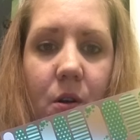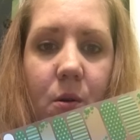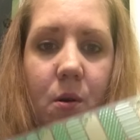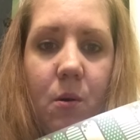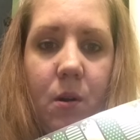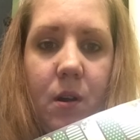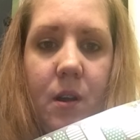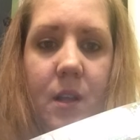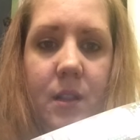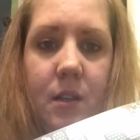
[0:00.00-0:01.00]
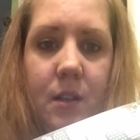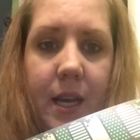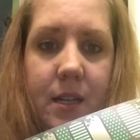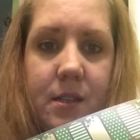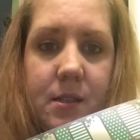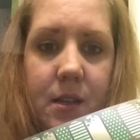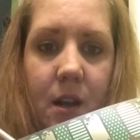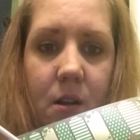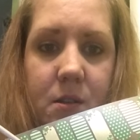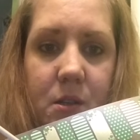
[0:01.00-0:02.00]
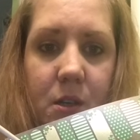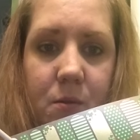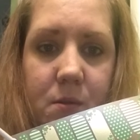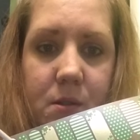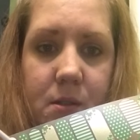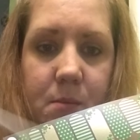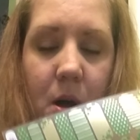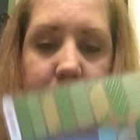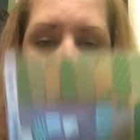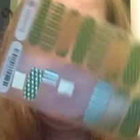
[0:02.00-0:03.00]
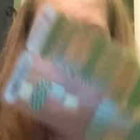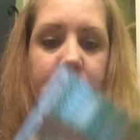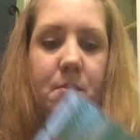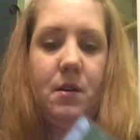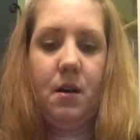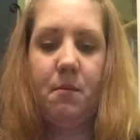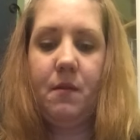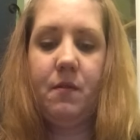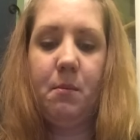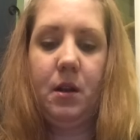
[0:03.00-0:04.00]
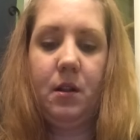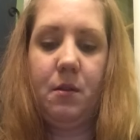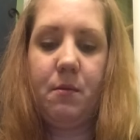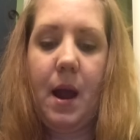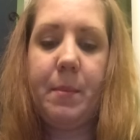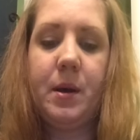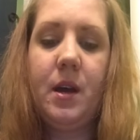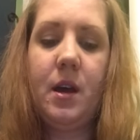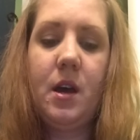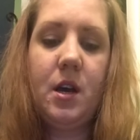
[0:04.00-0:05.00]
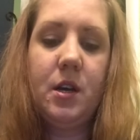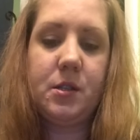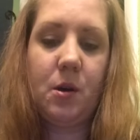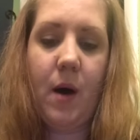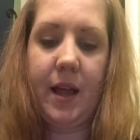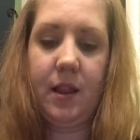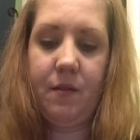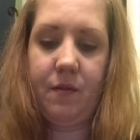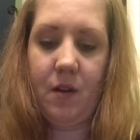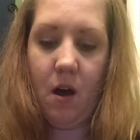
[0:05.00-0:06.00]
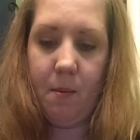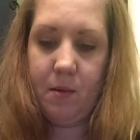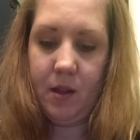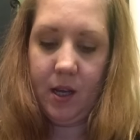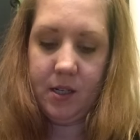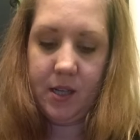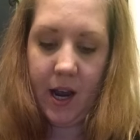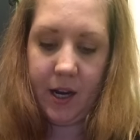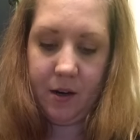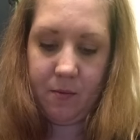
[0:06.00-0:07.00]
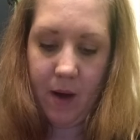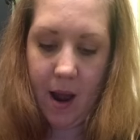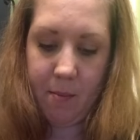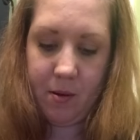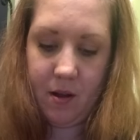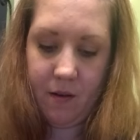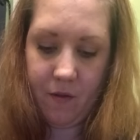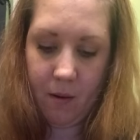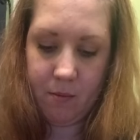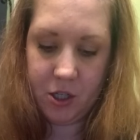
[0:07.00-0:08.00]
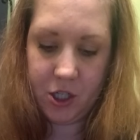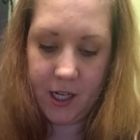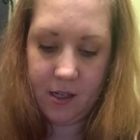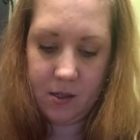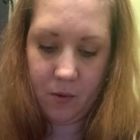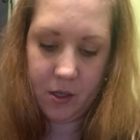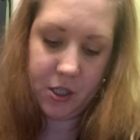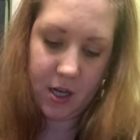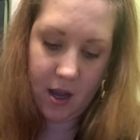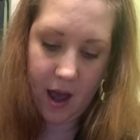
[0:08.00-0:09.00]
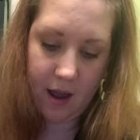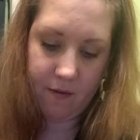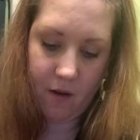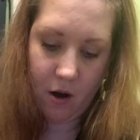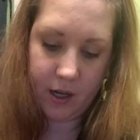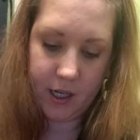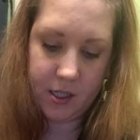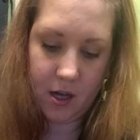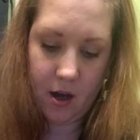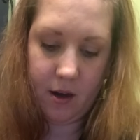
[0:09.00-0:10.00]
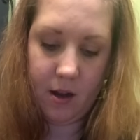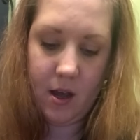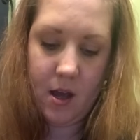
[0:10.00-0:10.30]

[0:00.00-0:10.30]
know, or little kids can also use the small pieces of the middle of the wrap. So I lift up the entire wrap from the sheet, which I've already done